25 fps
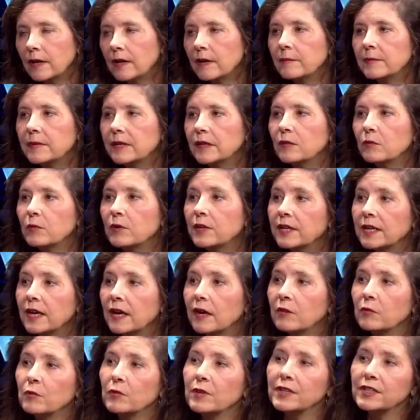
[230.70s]
I mean,
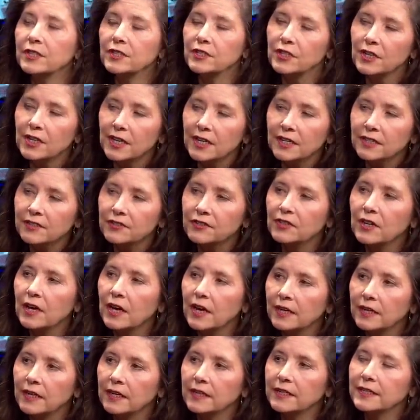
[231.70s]
we just
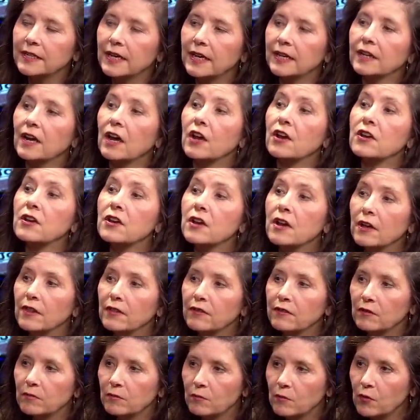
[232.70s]
got yet
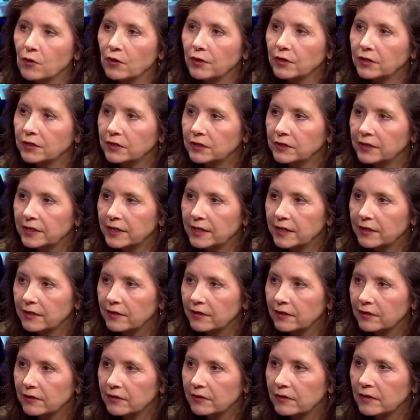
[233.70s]
another more
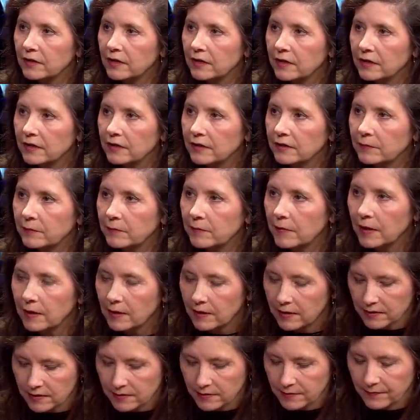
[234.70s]
clear
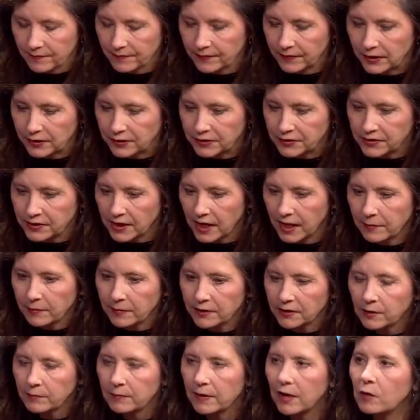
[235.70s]

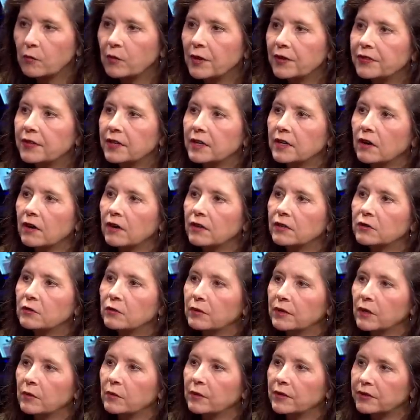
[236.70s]
statement about what they are
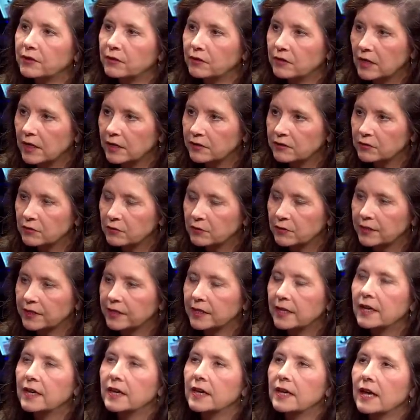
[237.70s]
doing and what they're not
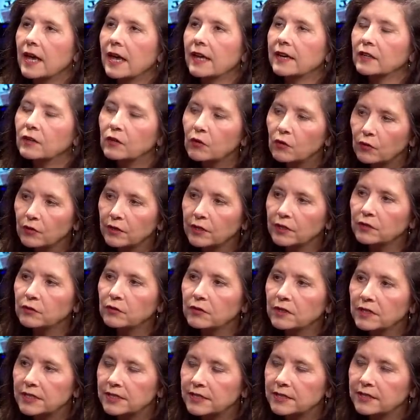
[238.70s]
doing. And according
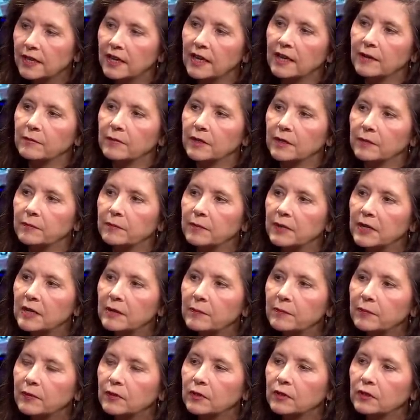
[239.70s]
to the statement,
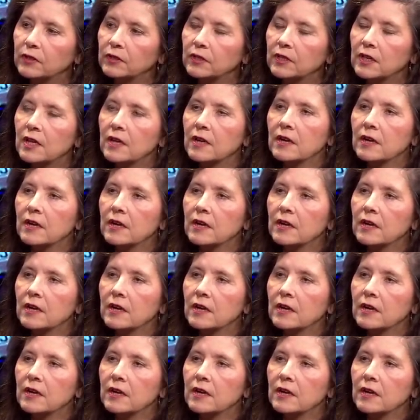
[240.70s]
people